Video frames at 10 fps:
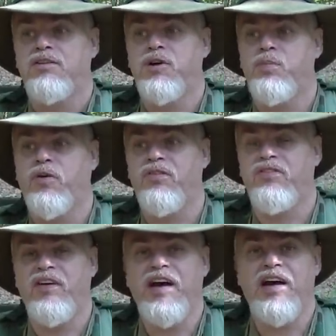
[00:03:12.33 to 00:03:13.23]
to
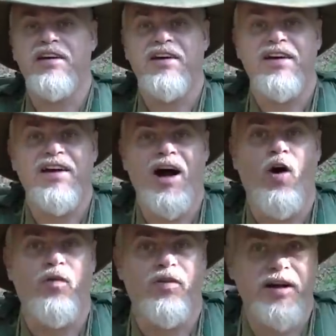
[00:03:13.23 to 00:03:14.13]
prevent
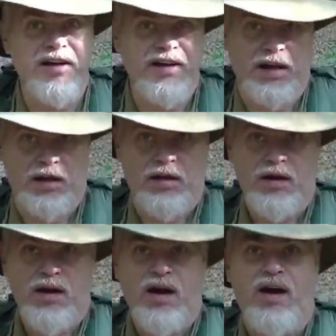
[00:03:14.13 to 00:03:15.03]
overheating.
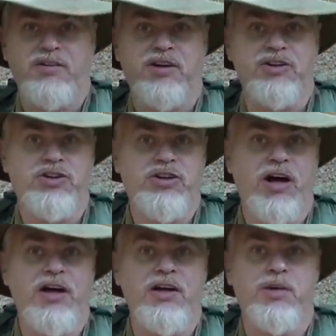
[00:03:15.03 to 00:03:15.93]
It's a
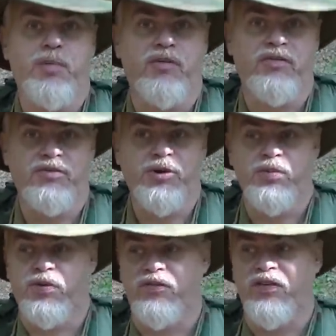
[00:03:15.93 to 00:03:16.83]
shade pre to
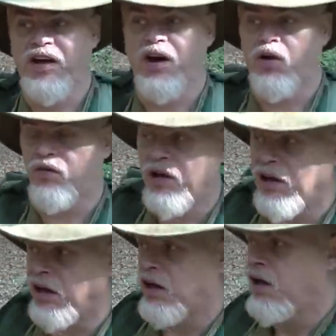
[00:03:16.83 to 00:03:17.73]
prevent
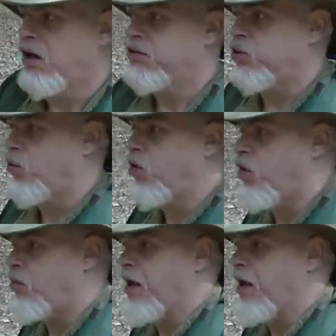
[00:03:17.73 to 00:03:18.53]
overheating. So we're going to